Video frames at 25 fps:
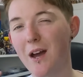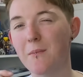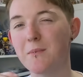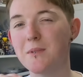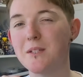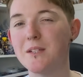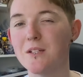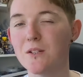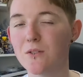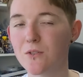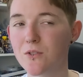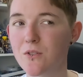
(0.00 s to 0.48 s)
I'm
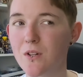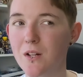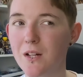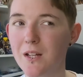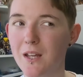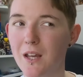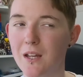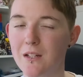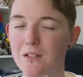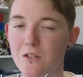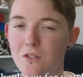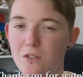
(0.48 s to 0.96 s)
still trying
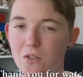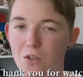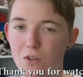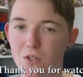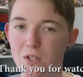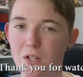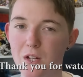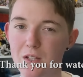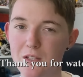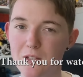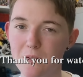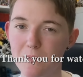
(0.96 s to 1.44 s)
to get to
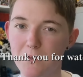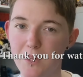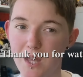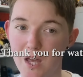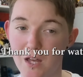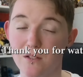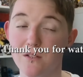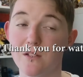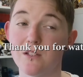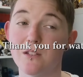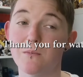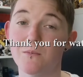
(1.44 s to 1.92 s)

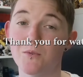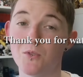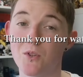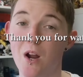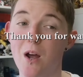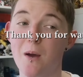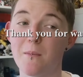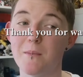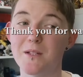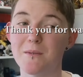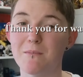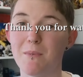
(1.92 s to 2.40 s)
13,000
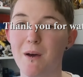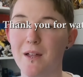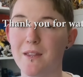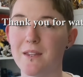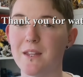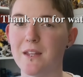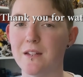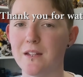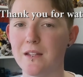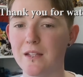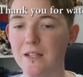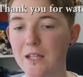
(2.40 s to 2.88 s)
subscribers by
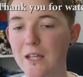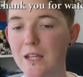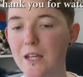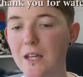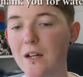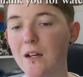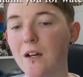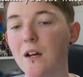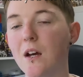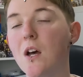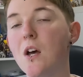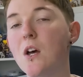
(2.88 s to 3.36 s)
the end of the
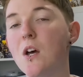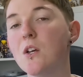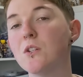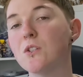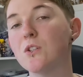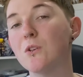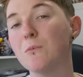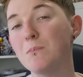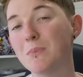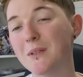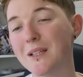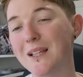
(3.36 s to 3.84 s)
year,
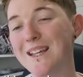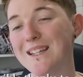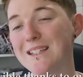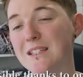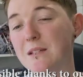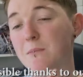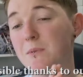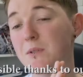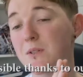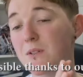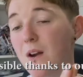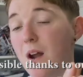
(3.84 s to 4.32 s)
so please
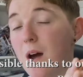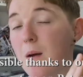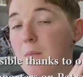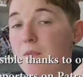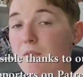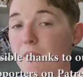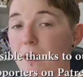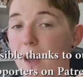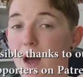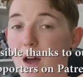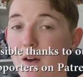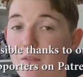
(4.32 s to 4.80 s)
subscribe
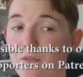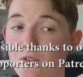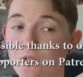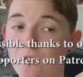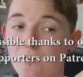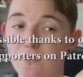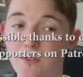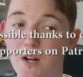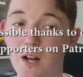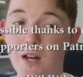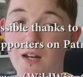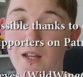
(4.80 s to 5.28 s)
if you haven't
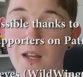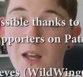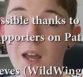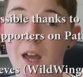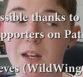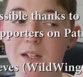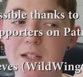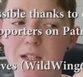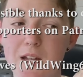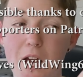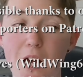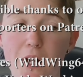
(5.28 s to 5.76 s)
already
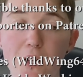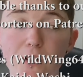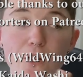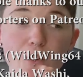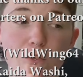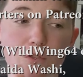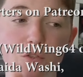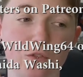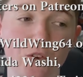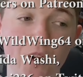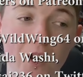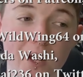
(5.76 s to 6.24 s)
and tell
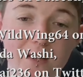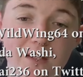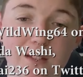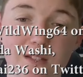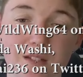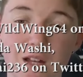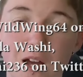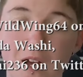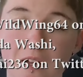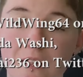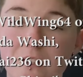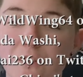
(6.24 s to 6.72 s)
your
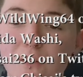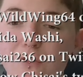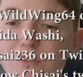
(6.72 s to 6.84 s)
friends, tell